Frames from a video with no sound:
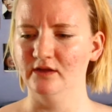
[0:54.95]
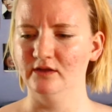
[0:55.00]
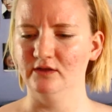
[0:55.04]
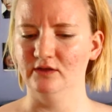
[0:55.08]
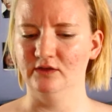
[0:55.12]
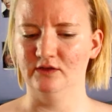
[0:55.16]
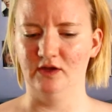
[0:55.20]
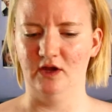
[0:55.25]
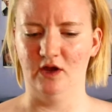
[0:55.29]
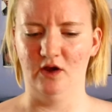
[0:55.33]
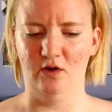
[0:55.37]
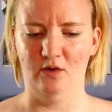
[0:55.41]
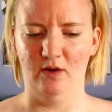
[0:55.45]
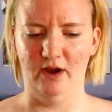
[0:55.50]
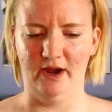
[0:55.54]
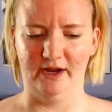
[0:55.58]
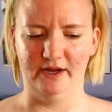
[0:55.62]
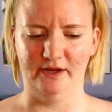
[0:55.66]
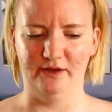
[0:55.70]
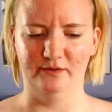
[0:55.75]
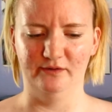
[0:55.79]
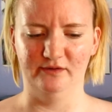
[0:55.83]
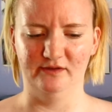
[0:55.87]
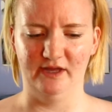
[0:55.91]
so I
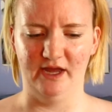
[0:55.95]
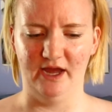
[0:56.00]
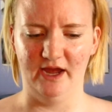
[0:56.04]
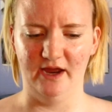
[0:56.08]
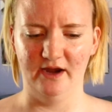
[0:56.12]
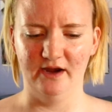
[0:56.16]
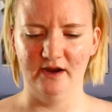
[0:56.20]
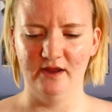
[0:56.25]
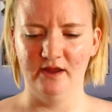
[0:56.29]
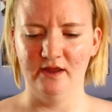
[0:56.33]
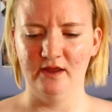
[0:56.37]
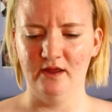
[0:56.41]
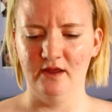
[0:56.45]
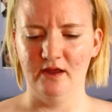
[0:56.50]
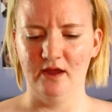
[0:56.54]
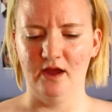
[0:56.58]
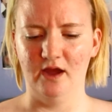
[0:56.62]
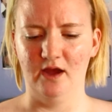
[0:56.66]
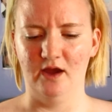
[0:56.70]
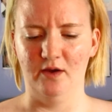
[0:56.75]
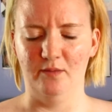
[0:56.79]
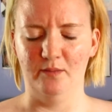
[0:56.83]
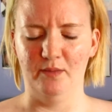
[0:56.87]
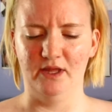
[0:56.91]
use that.
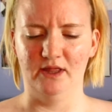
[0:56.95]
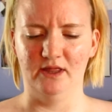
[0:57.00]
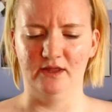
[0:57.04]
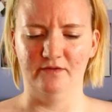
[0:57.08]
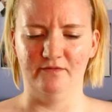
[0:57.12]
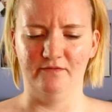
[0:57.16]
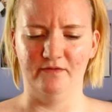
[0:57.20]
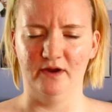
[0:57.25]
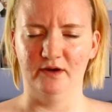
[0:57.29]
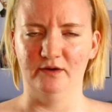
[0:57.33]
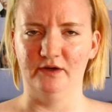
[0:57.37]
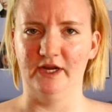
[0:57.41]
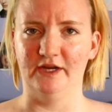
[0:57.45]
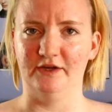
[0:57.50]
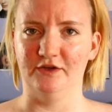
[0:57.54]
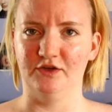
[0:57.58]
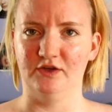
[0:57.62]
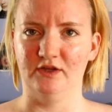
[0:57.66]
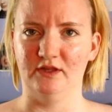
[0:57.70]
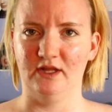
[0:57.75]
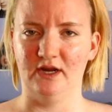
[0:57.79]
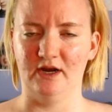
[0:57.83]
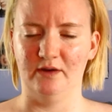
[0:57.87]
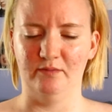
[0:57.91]
And the
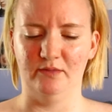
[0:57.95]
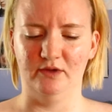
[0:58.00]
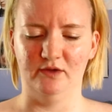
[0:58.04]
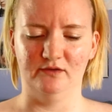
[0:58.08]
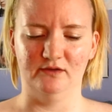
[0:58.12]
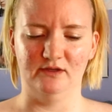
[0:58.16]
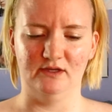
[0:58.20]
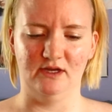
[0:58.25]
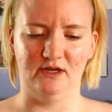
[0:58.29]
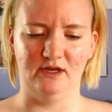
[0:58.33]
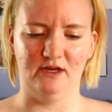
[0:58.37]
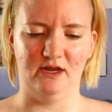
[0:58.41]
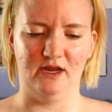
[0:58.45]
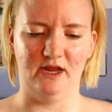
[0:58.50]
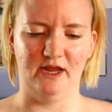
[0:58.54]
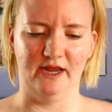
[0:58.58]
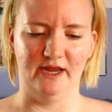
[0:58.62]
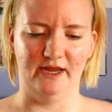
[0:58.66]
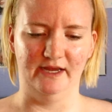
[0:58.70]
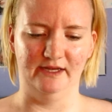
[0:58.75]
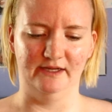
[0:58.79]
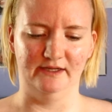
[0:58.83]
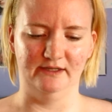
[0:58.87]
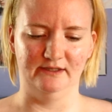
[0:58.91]
foundation that I'm using
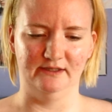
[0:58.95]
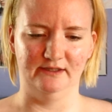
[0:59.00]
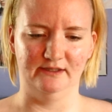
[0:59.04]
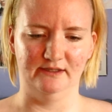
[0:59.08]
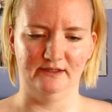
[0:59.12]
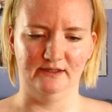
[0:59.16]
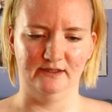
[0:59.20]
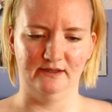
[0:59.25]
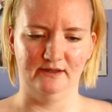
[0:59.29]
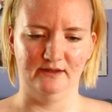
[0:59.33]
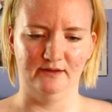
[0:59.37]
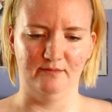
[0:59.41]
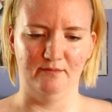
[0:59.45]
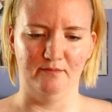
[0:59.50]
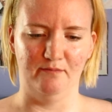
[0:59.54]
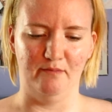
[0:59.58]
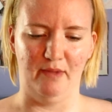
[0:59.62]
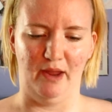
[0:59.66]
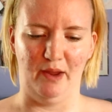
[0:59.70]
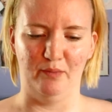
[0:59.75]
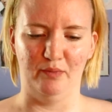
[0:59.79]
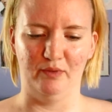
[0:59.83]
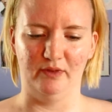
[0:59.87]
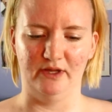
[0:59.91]
is
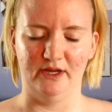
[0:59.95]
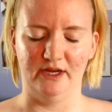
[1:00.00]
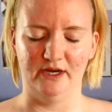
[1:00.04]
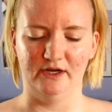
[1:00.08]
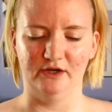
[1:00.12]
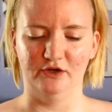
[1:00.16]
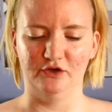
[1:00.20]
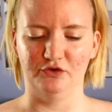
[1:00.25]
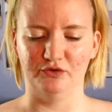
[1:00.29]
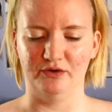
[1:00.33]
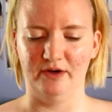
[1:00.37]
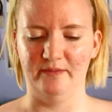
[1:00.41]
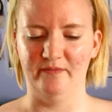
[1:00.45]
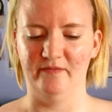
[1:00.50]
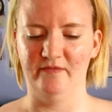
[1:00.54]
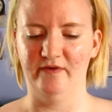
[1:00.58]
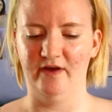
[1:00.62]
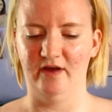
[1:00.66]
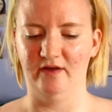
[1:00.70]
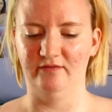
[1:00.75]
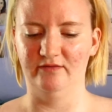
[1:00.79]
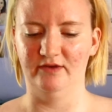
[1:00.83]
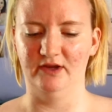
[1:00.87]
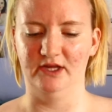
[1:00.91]
Maybelline Dream
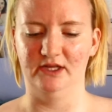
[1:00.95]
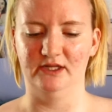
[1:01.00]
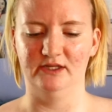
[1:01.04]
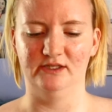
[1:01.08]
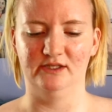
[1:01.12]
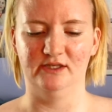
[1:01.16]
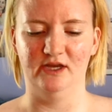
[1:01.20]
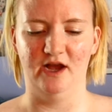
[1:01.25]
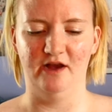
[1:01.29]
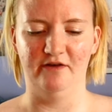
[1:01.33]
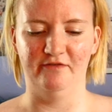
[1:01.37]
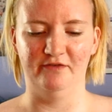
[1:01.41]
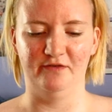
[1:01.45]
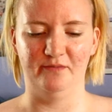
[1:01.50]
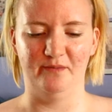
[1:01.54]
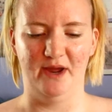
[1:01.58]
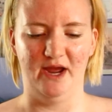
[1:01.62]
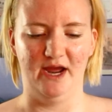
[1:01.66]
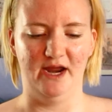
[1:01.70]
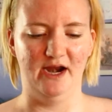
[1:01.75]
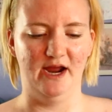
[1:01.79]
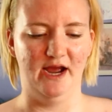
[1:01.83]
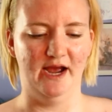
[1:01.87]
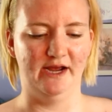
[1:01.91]
Velvet Soft
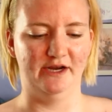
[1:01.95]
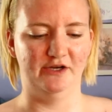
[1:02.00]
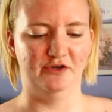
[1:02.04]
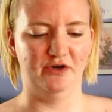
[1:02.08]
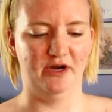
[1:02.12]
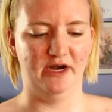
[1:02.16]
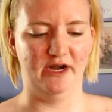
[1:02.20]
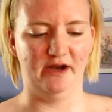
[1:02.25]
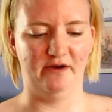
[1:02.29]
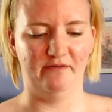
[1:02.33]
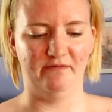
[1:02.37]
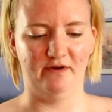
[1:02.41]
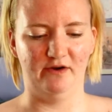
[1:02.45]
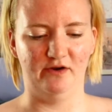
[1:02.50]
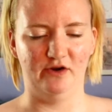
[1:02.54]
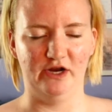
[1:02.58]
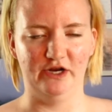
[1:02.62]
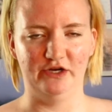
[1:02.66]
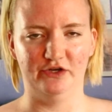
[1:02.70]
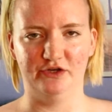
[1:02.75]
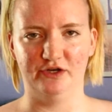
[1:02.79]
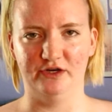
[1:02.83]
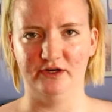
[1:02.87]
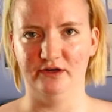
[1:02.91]
Matte Hydrating
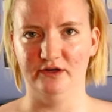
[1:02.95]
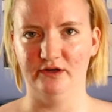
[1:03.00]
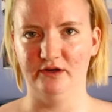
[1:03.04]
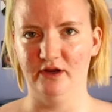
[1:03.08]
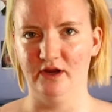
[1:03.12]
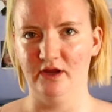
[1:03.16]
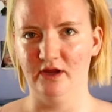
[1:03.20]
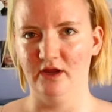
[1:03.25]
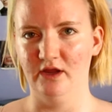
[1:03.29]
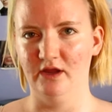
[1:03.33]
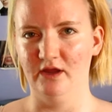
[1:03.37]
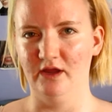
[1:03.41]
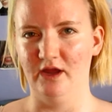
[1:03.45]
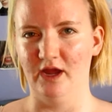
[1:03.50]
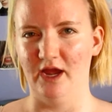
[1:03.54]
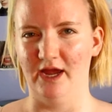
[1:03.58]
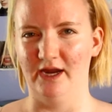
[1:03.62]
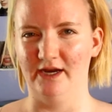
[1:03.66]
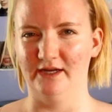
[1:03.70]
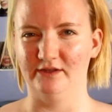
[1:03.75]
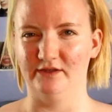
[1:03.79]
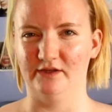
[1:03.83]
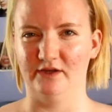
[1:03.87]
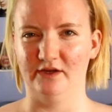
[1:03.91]
Foundation,
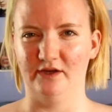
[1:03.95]
and it's